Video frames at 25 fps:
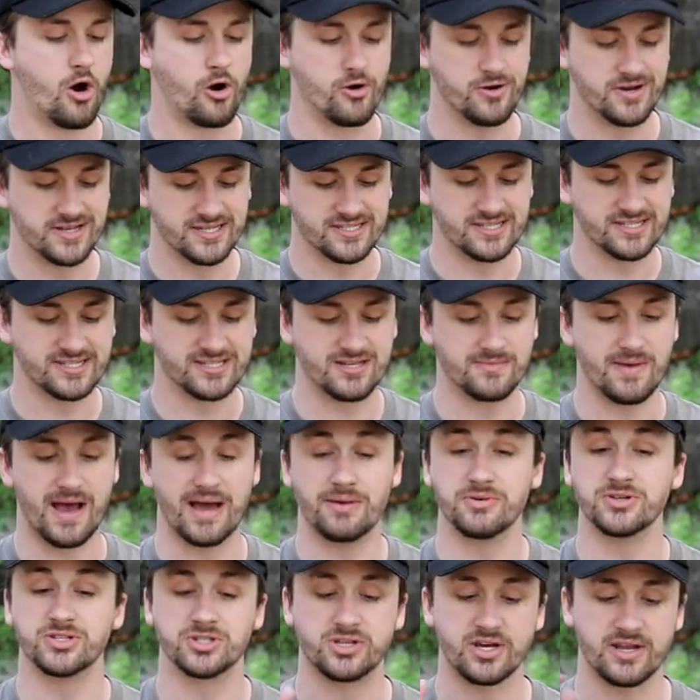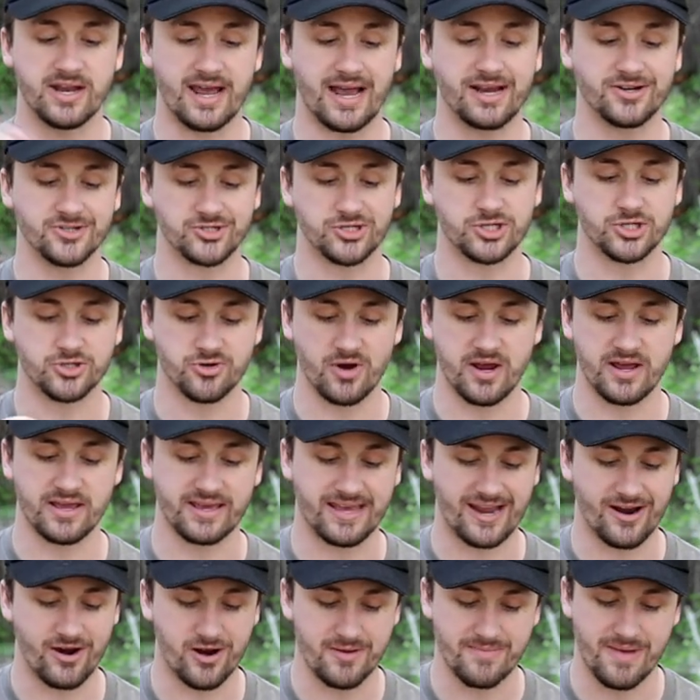harness system. I was gonna actually try
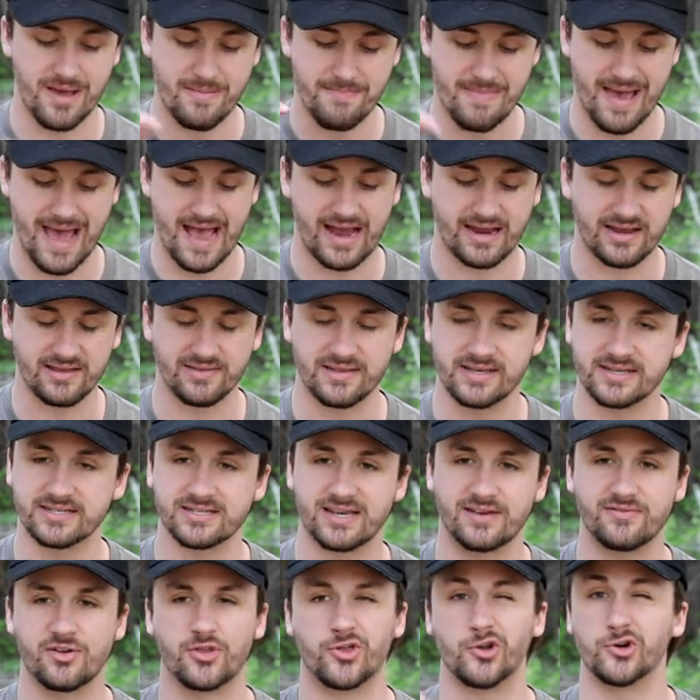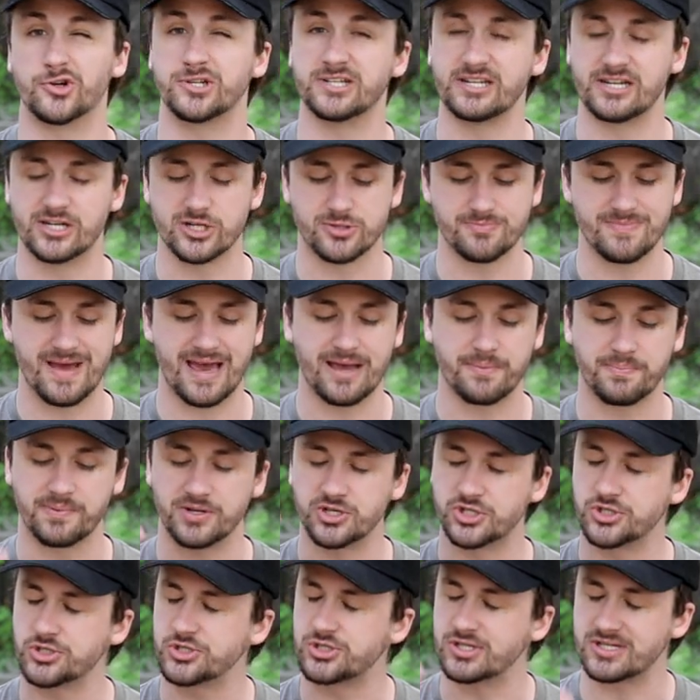and carry my Mac in this. I have a 13-inch Mac,
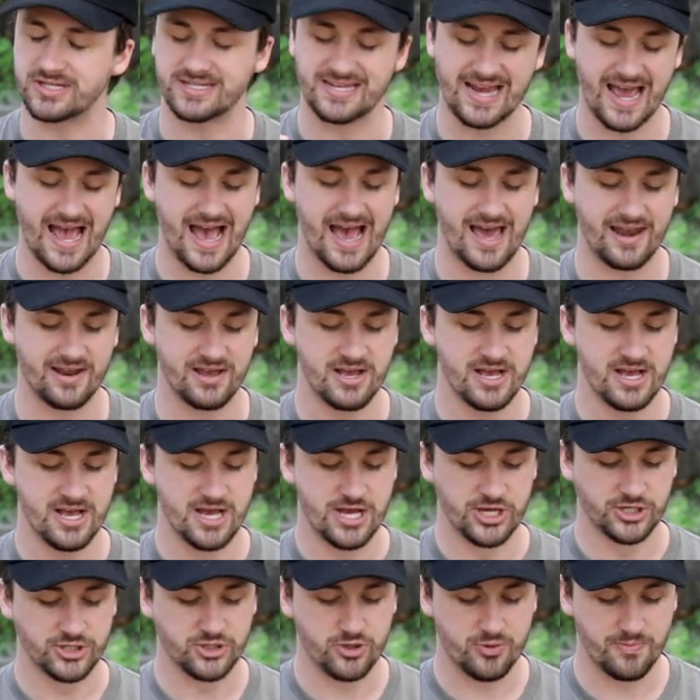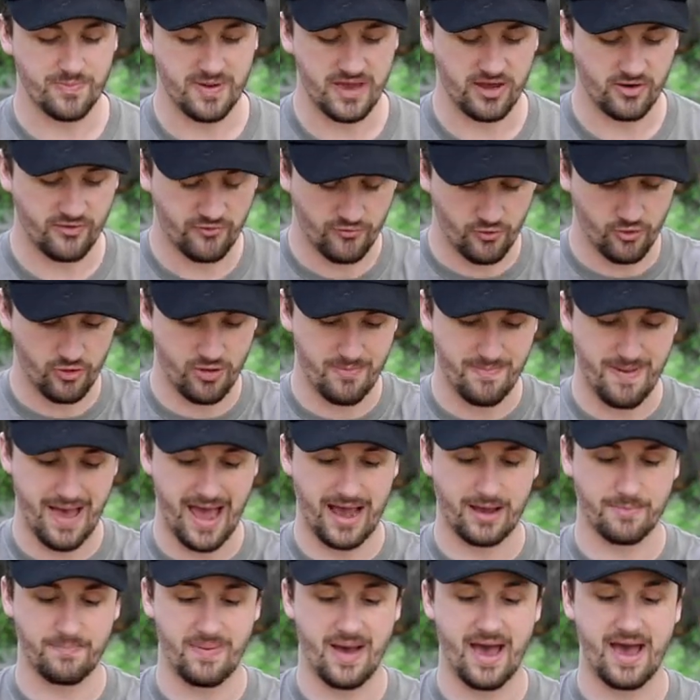but it's just a tad too big for the
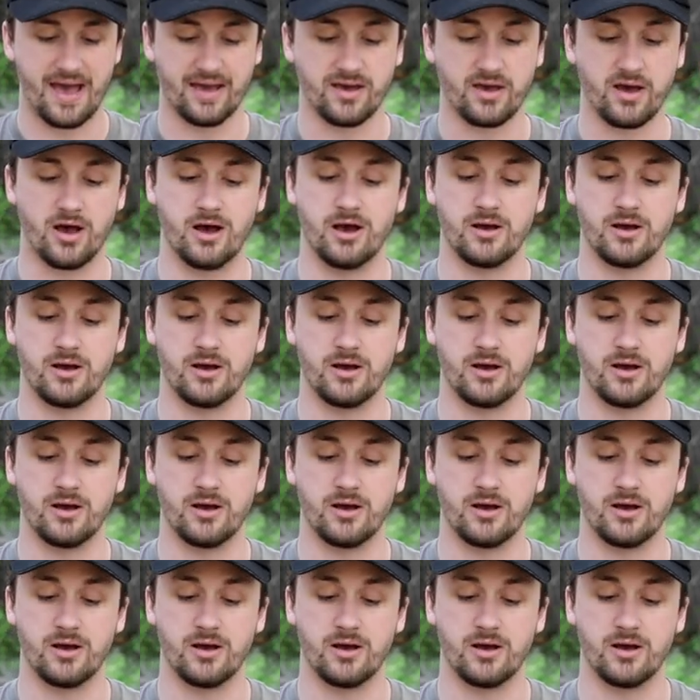backpack.